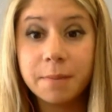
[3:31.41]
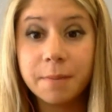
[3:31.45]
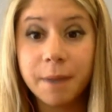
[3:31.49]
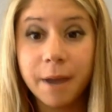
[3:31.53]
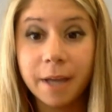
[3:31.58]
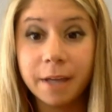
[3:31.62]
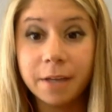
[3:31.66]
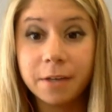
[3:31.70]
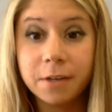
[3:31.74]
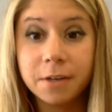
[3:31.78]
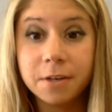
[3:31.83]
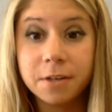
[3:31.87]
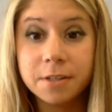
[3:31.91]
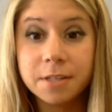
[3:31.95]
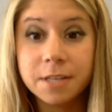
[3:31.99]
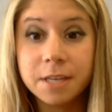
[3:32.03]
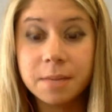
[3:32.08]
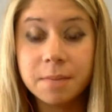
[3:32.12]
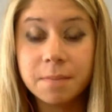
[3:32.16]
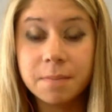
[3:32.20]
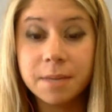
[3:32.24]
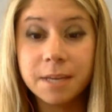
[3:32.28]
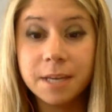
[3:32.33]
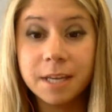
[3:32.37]
miners
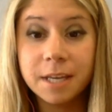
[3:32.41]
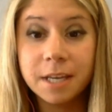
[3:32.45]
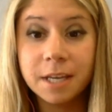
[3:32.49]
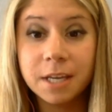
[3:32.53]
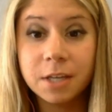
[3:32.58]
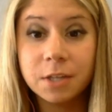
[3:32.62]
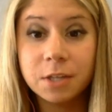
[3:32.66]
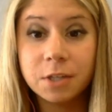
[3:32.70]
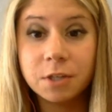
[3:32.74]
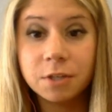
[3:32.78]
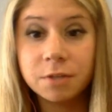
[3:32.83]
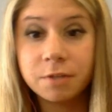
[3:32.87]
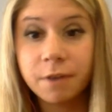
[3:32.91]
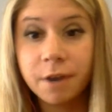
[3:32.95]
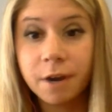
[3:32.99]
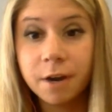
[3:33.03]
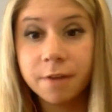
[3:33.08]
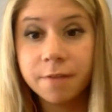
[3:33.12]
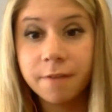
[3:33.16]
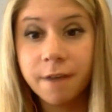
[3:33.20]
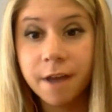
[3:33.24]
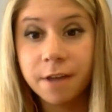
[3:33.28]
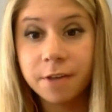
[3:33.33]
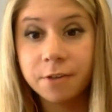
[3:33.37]
competing to verify